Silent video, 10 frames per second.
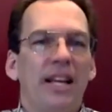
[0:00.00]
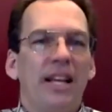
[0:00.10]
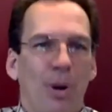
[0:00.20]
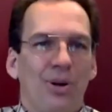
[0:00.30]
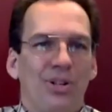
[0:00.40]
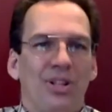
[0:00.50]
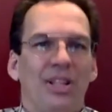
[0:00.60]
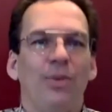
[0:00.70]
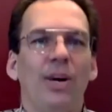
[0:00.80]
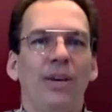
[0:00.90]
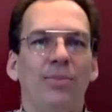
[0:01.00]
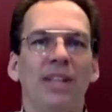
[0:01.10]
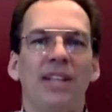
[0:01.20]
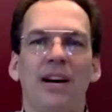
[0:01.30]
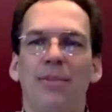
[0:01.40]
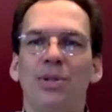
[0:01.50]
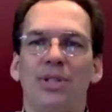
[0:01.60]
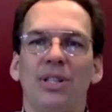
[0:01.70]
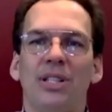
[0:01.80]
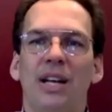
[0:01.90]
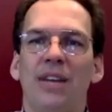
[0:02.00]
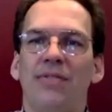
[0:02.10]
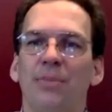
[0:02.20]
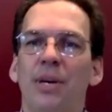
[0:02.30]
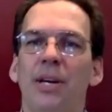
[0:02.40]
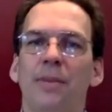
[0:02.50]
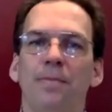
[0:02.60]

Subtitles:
That's personally the way it plays out most of the time for me.